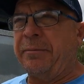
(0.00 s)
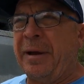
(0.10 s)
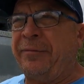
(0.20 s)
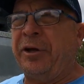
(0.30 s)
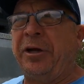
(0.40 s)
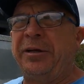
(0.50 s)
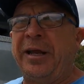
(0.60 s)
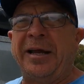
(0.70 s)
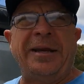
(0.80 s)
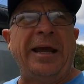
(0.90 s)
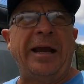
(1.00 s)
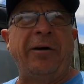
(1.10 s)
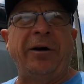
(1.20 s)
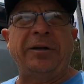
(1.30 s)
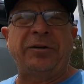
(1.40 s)
Matthew down
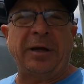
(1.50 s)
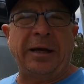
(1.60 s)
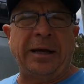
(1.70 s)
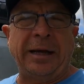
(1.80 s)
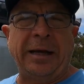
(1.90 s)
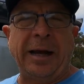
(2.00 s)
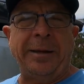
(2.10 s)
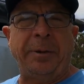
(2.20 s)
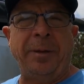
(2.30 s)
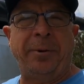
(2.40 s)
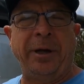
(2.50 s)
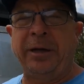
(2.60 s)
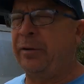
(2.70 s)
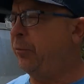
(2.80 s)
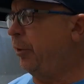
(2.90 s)
there at
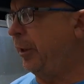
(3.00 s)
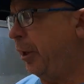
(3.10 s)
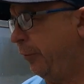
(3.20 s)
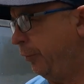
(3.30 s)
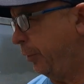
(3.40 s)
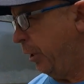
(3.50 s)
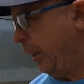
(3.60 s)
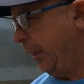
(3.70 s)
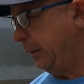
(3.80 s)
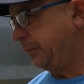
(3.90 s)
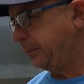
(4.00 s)
APP, really helpful guy.